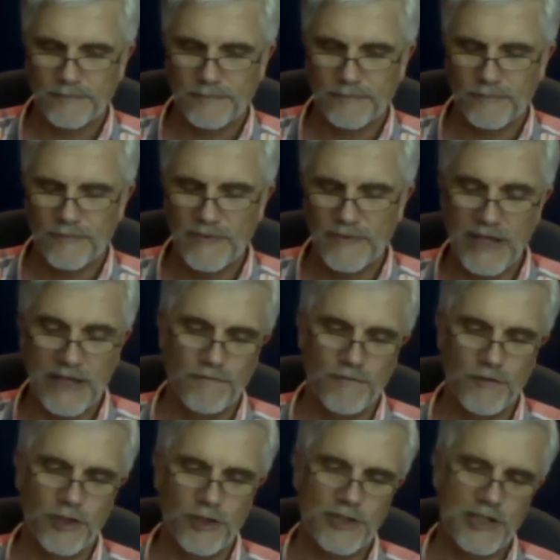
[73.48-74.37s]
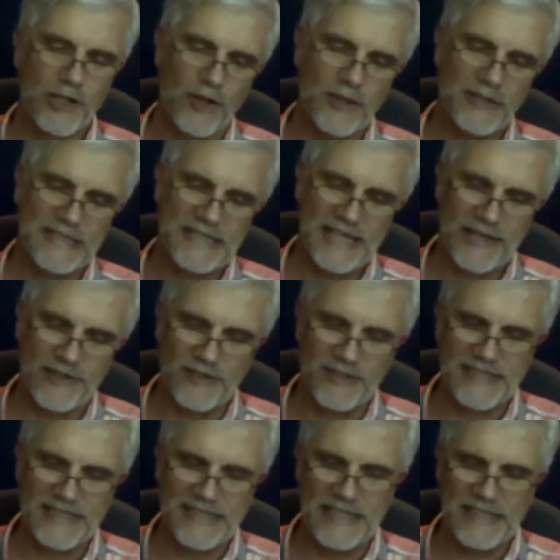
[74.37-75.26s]
Then vertigo and
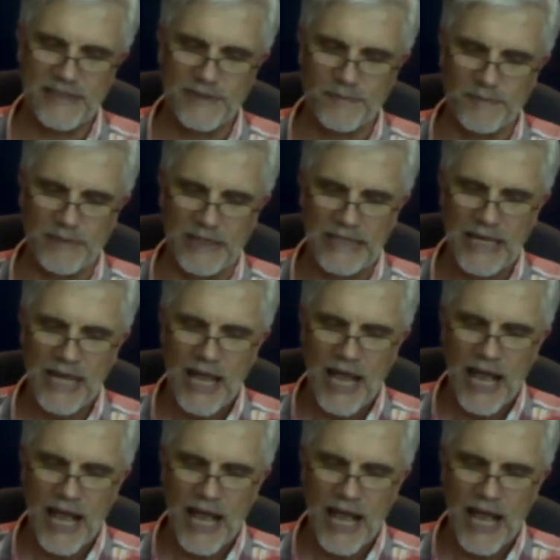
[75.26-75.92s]
terror seized me,